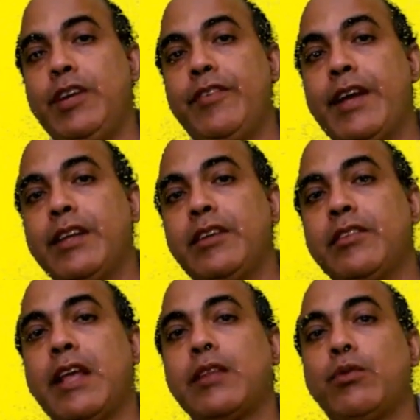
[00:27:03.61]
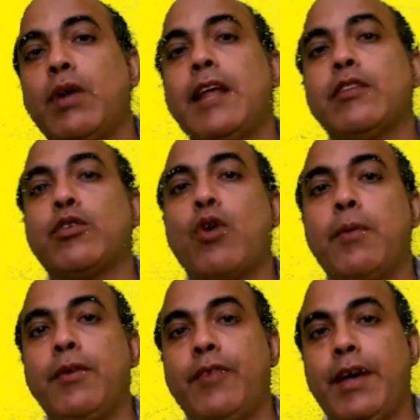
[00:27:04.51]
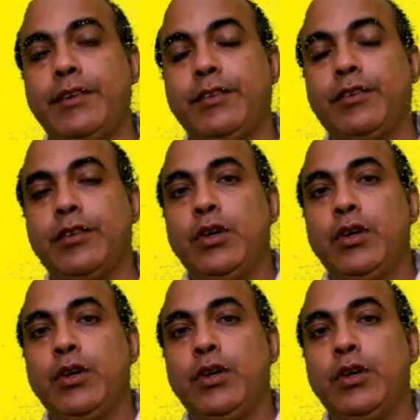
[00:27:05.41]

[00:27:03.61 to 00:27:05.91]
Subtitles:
variance as well as common variance.